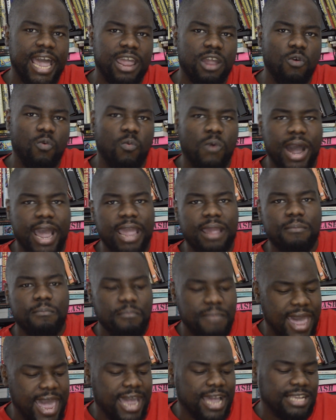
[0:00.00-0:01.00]
black and
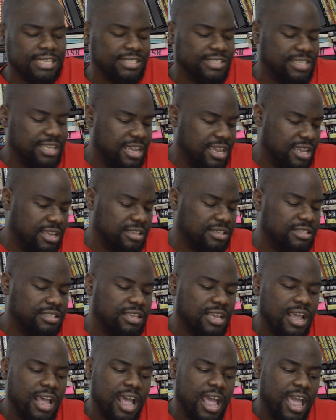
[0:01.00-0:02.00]
white
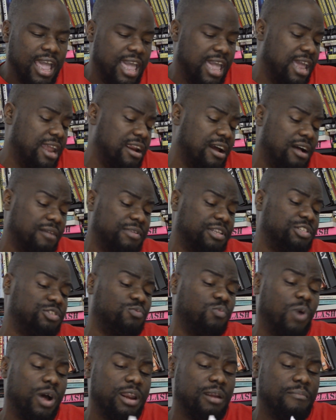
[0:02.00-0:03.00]
magazines. And this
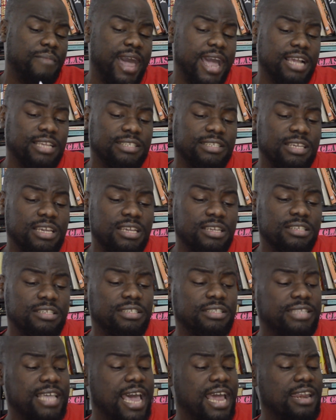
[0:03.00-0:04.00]
is one of the
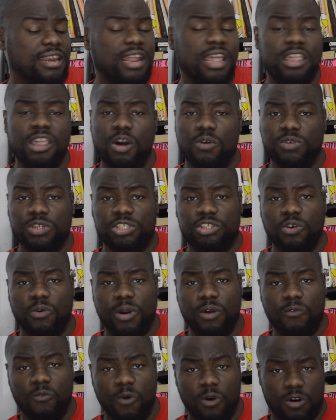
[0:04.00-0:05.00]
magazines that Nino was
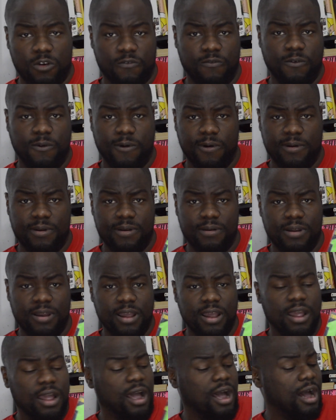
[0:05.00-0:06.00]
doing work for
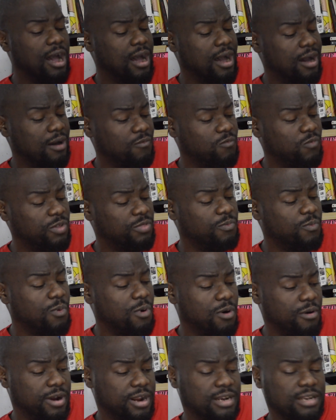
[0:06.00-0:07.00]
with
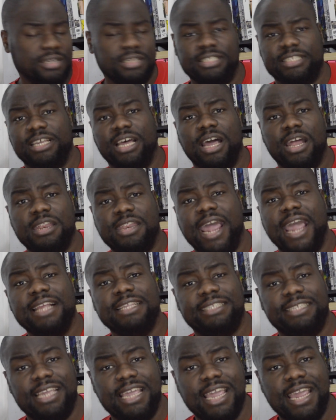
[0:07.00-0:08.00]
Warren. It's
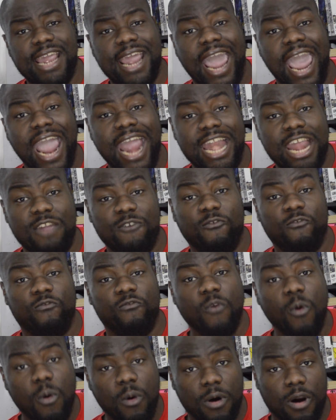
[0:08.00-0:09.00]

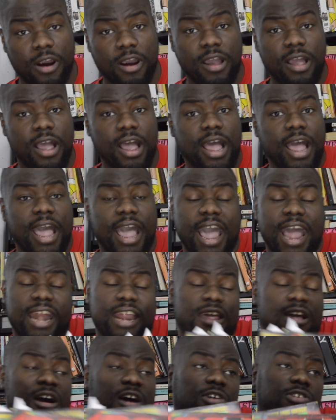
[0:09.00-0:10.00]
1984.
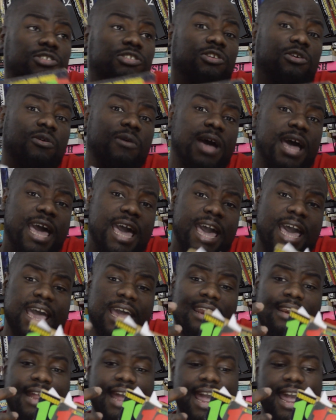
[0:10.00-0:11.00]
And he also
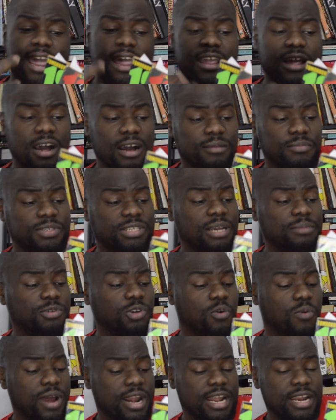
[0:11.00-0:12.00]
had a
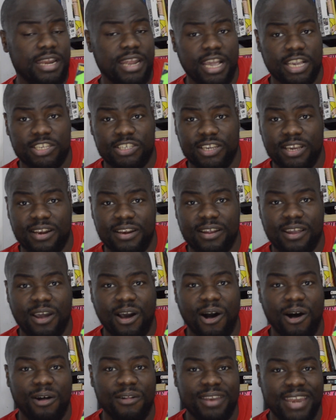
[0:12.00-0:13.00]
subsequent edition
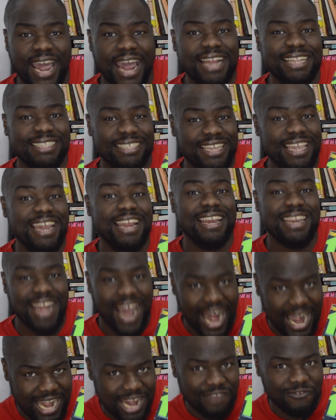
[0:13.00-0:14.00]
called
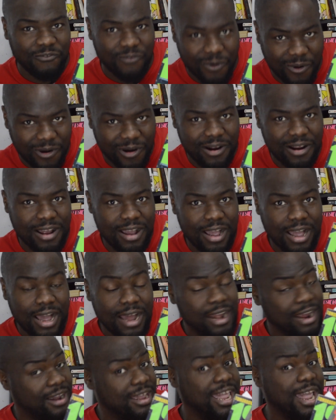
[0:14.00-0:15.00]
1994.
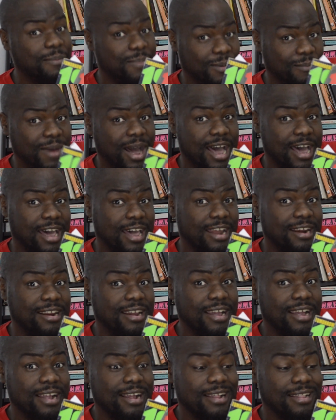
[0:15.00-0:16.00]
Now keep in
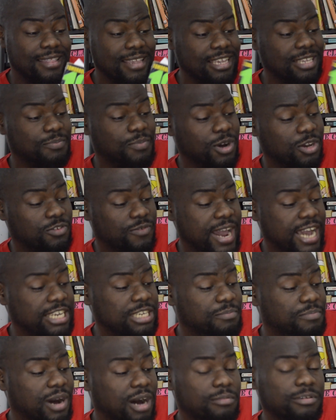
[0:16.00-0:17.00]
mind, these books were
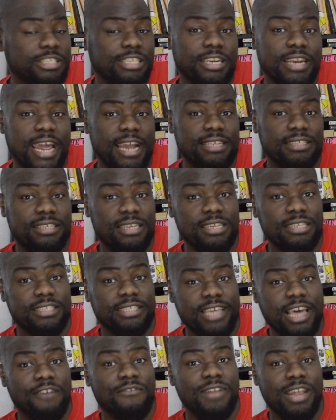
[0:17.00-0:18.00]
actually published in
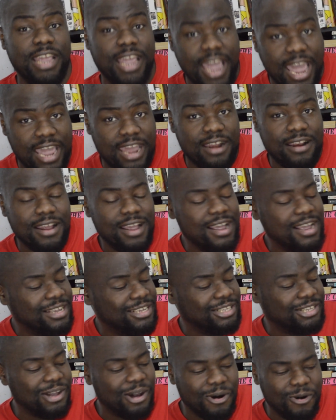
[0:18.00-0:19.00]
1978.
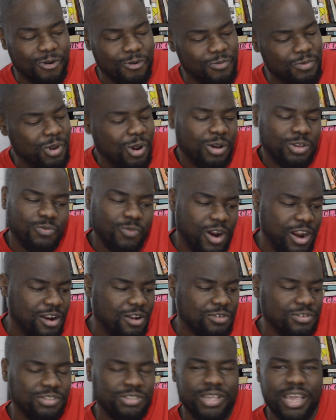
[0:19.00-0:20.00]
So, it's one
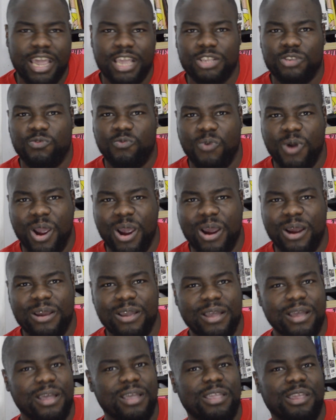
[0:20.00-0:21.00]
of those things
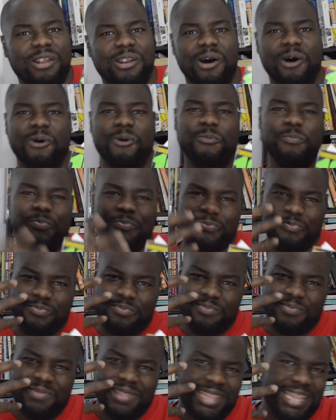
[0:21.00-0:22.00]
where,
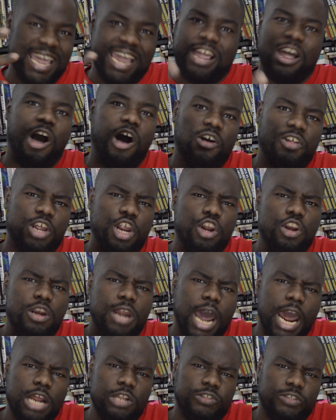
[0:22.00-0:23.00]
they call it
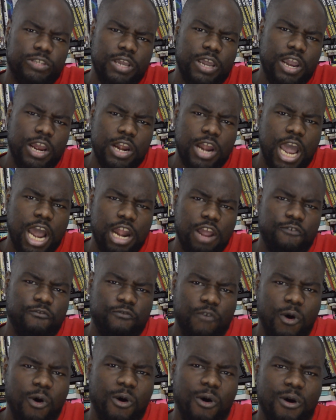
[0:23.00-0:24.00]

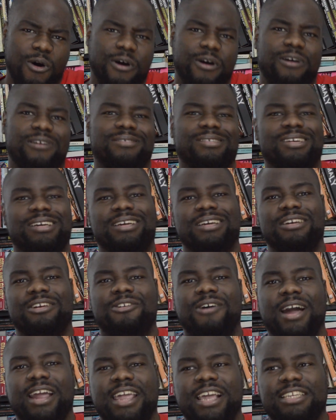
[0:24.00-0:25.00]
1984.
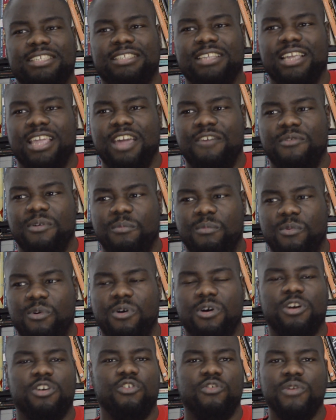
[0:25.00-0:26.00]
I guess to give it
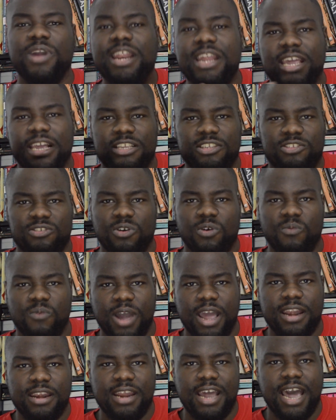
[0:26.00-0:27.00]
more credence or
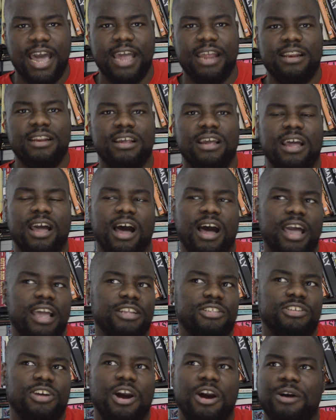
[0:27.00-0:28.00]
whatnot
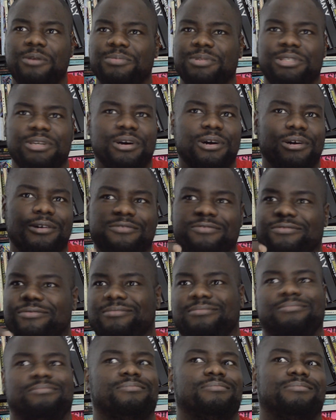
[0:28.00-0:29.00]
in terms of
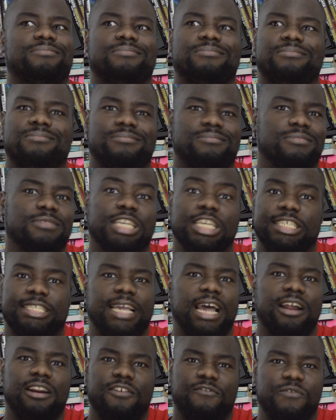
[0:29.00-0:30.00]
just
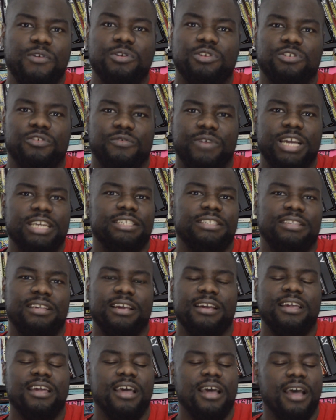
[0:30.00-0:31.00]
sounding
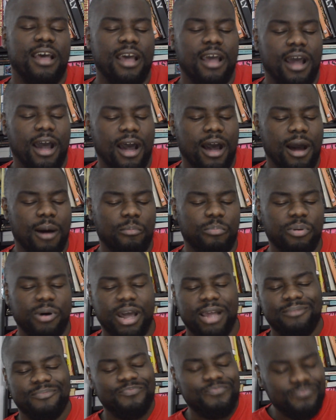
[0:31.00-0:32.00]
futuristic.
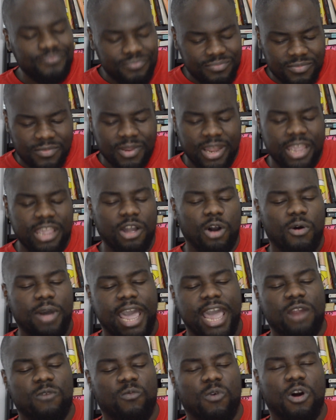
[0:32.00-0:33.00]
But Nino
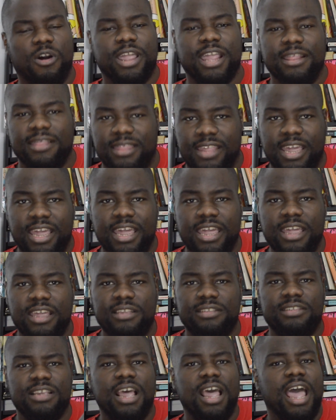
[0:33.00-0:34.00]
had work in
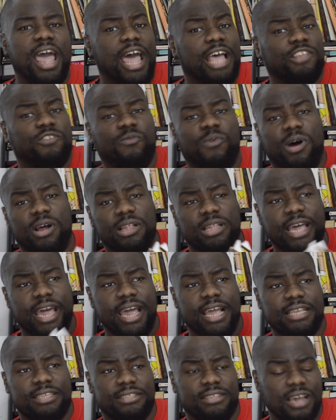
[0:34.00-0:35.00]
these, as well
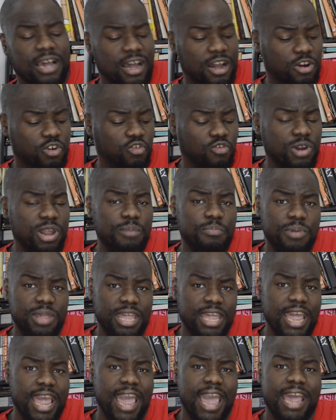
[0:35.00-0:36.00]
as
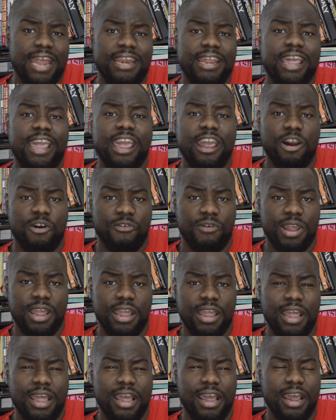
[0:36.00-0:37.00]
Creepy and
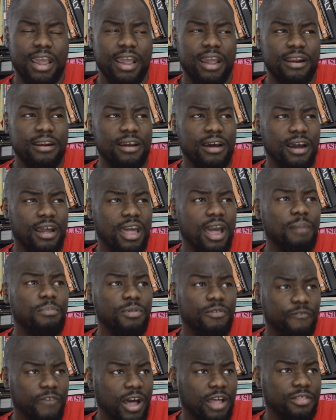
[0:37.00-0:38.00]
Eerie, and a
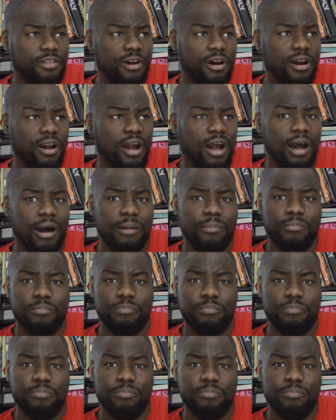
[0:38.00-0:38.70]
couple of other